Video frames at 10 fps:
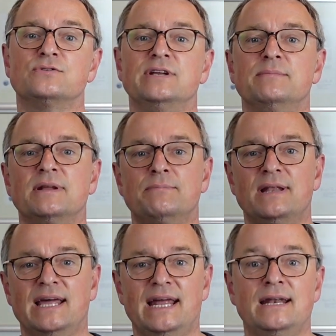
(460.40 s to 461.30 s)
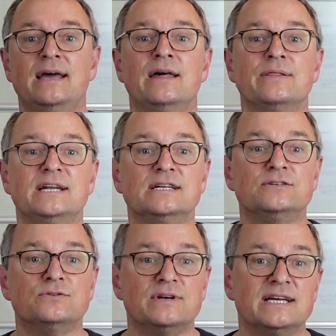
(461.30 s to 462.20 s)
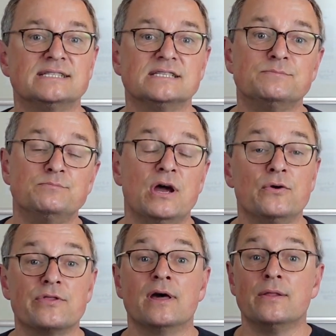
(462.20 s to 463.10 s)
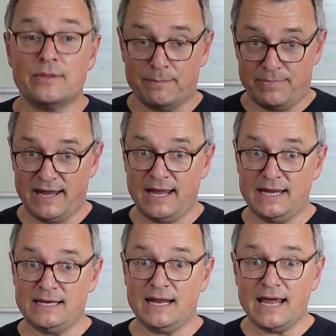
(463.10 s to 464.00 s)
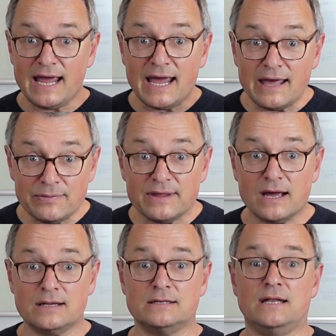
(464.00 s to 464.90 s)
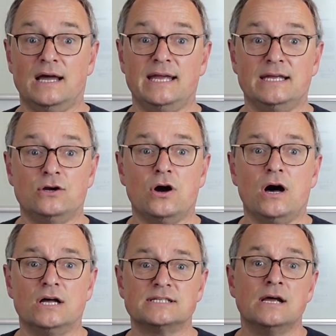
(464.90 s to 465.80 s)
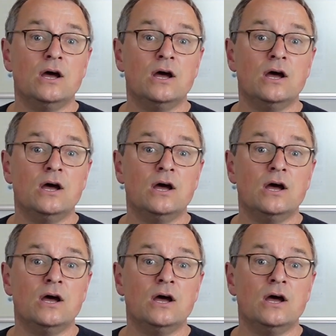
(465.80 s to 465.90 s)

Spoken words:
treatment plan that addresses both the pain and the underlying cause